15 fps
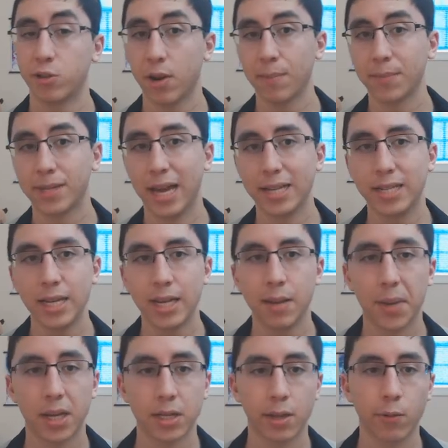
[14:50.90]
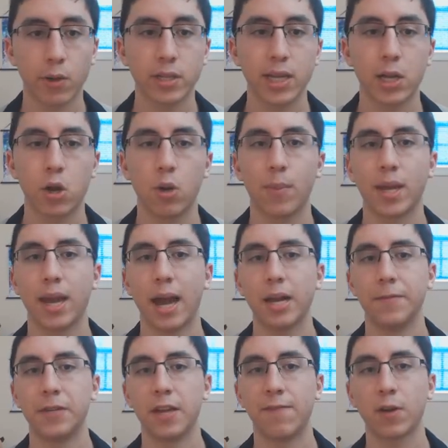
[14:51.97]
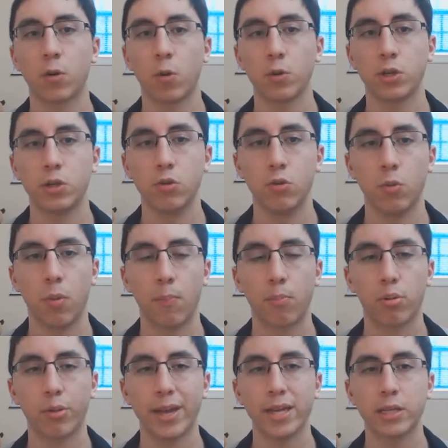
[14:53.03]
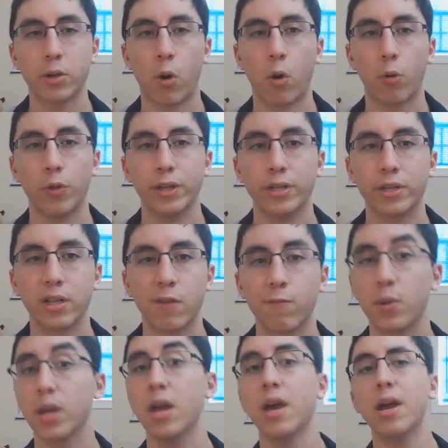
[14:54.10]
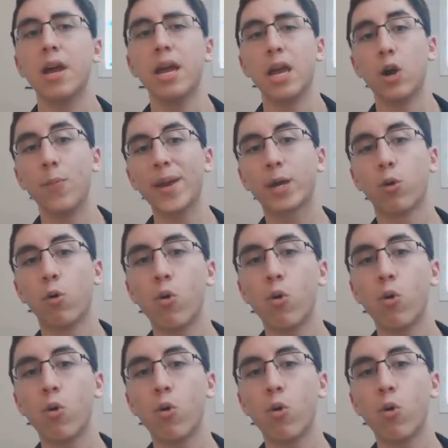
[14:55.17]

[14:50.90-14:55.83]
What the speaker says: That's what I'm guessing, because it looks like it would be kind of difficult to place all this stuff. But it would be